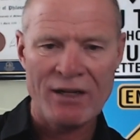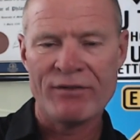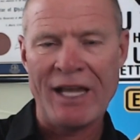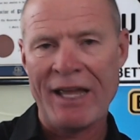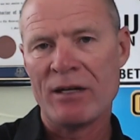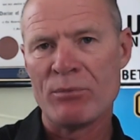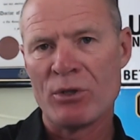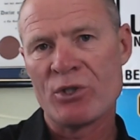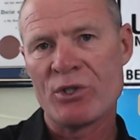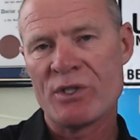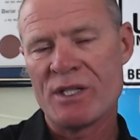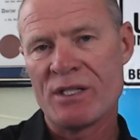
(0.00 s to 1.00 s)
an
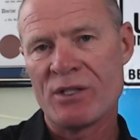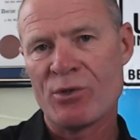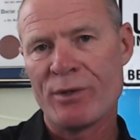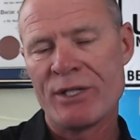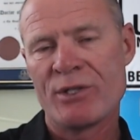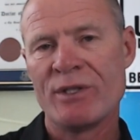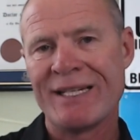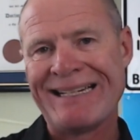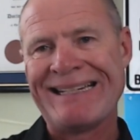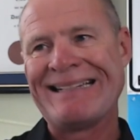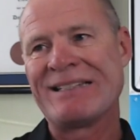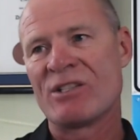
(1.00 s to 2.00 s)
emergency situation than
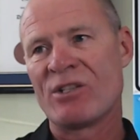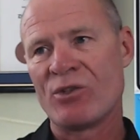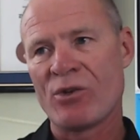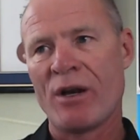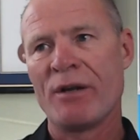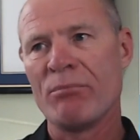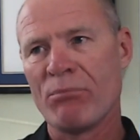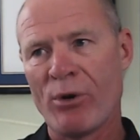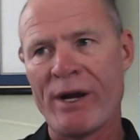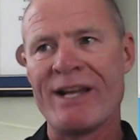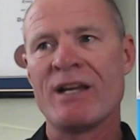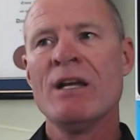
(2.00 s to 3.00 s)
it is to try and
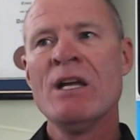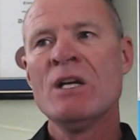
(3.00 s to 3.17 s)
brake.